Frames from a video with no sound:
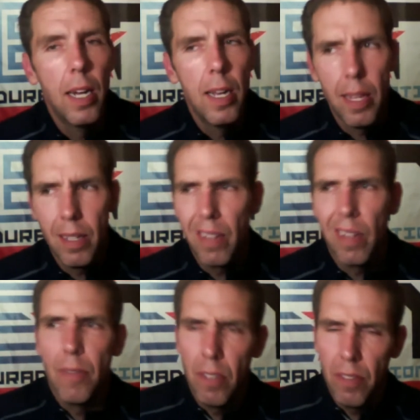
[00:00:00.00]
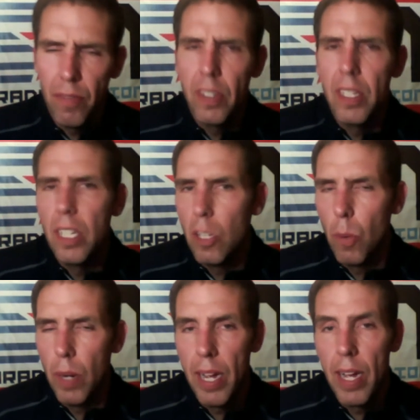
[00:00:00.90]
That's not the level of fatigue you
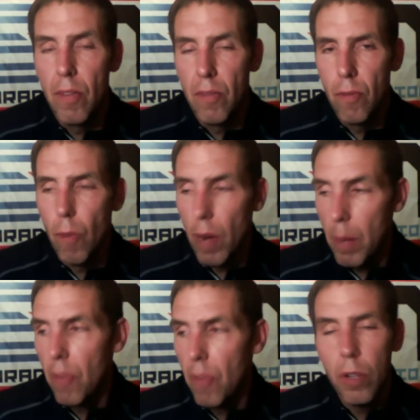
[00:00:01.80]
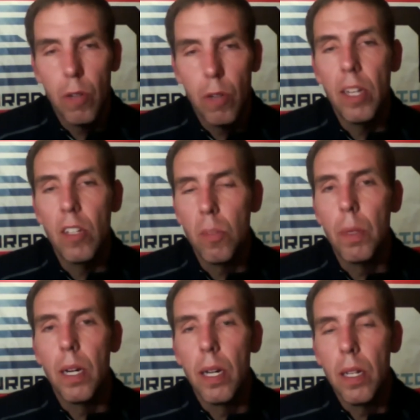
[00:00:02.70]
want to have right before your race,
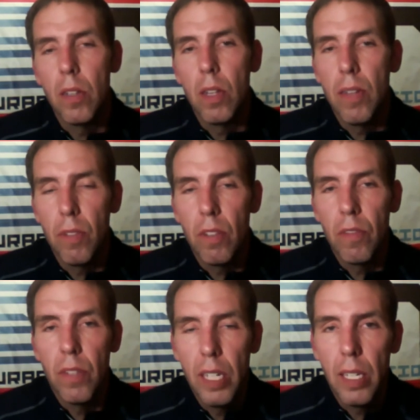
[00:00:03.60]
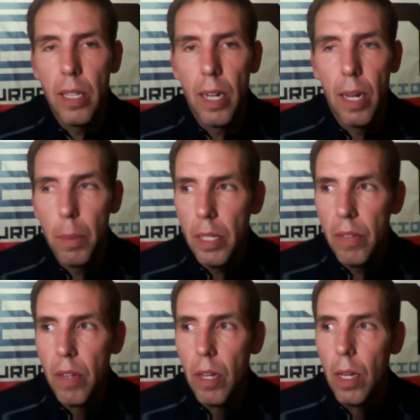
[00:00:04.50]
but it is a level of fatigue that I believe
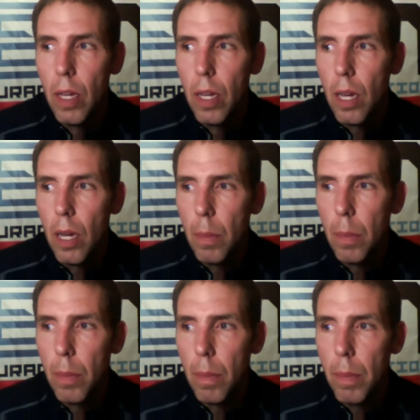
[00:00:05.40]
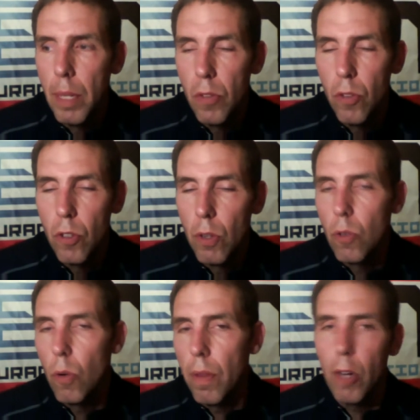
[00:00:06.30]
means you're in
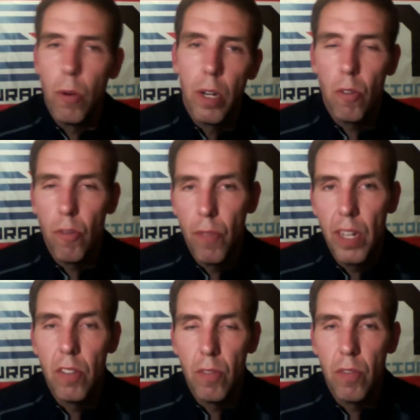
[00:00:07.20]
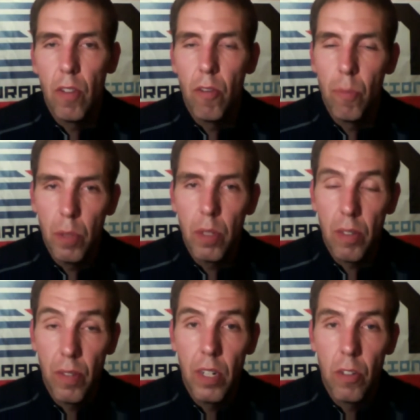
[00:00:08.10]
sort of that critical phase of building
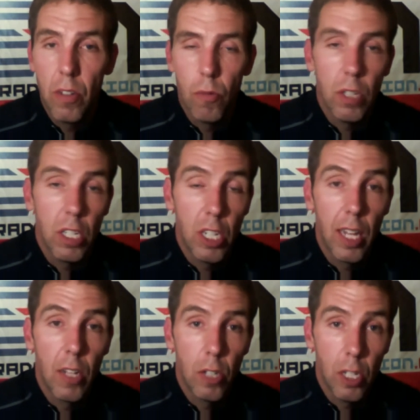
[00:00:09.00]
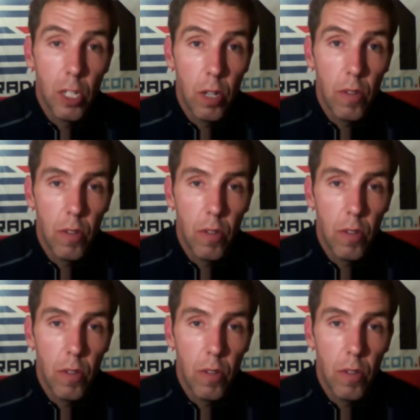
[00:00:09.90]
fitness and really challenging yourself.